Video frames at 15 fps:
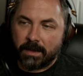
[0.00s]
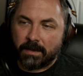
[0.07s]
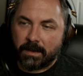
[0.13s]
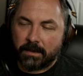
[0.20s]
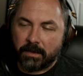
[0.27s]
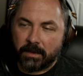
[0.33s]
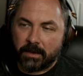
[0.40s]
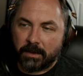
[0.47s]
a
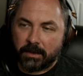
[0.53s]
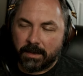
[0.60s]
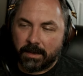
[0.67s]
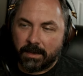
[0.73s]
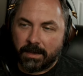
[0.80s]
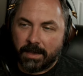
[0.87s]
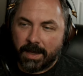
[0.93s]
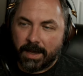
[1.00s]
difficult
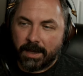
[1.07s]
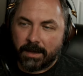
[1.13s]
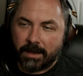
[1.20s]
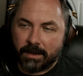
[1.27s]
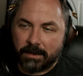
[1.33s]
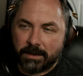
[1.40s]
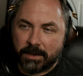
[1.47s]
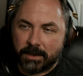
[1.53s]
thing
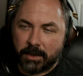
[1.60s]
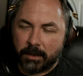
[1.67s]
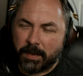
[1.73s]
to do.